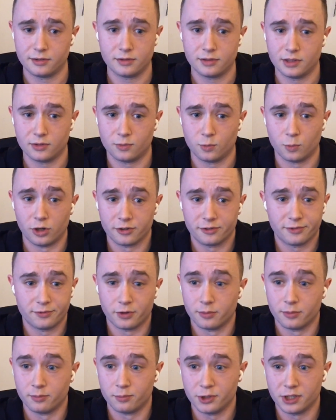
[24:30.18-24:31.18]
But
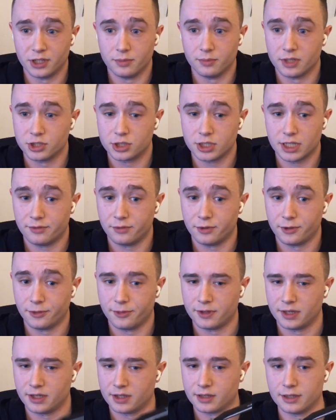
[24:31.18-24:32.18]
it works from pretty
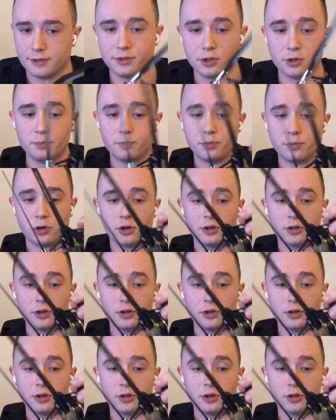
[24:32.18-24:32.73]
much everything.